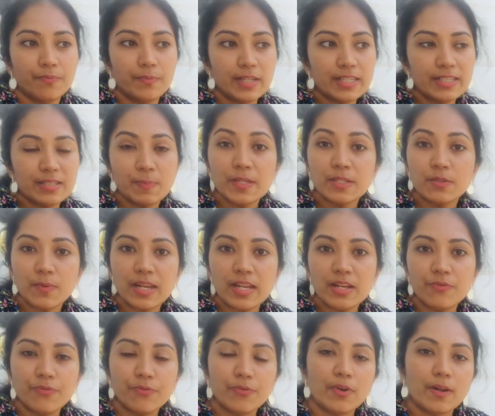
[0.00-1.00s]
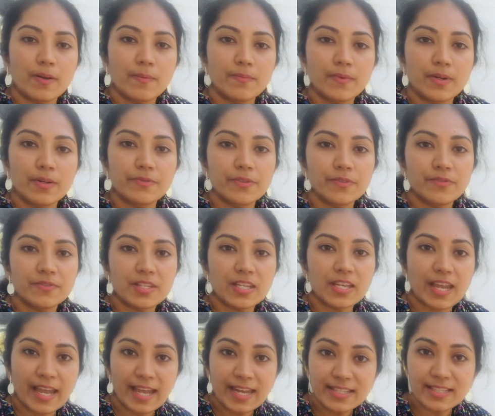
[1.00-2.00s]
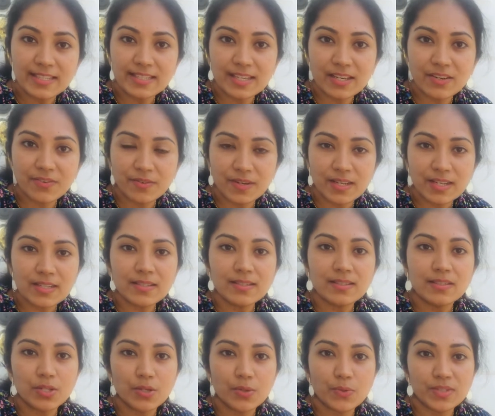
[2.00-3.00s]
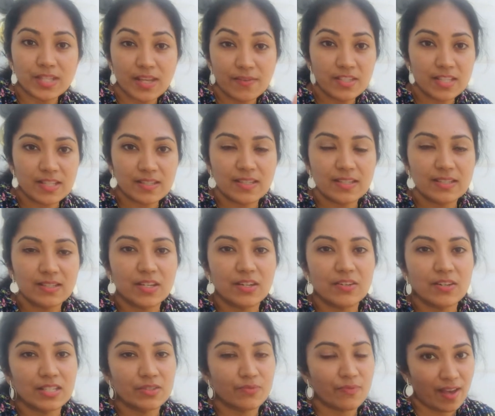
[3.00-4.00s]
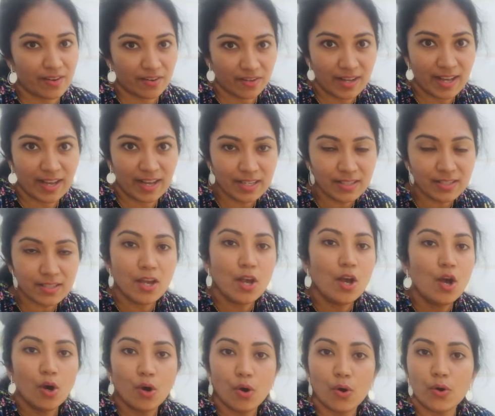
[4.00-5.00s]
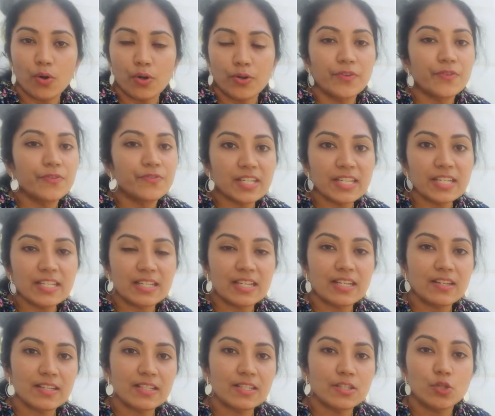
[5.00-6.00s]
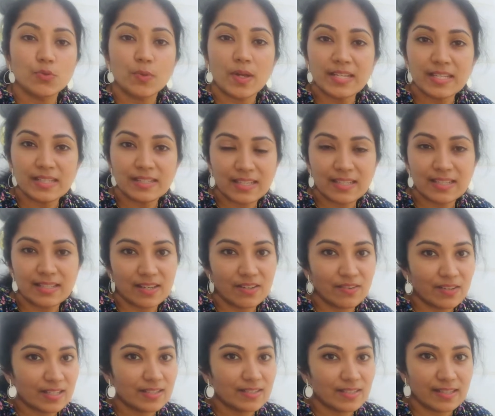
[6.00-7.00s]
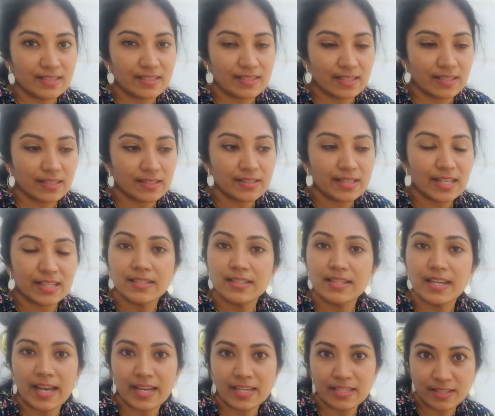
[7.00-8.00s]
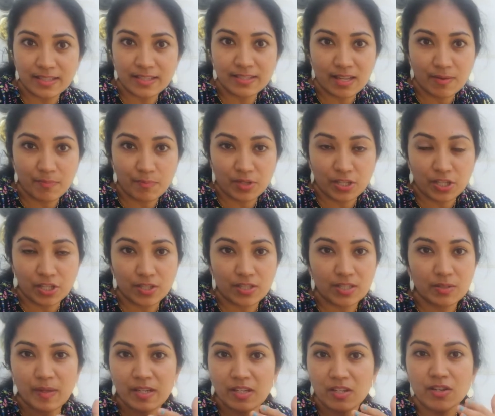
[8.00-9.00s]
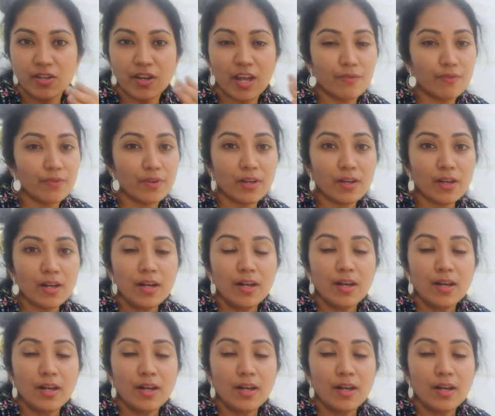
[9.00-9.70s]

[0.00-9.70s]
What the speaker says: it's between from 58 degrees to 76 degrees Fahrenheit, or 15 degrees to 26 degrees Celsius. That's the ideal temperatures, but never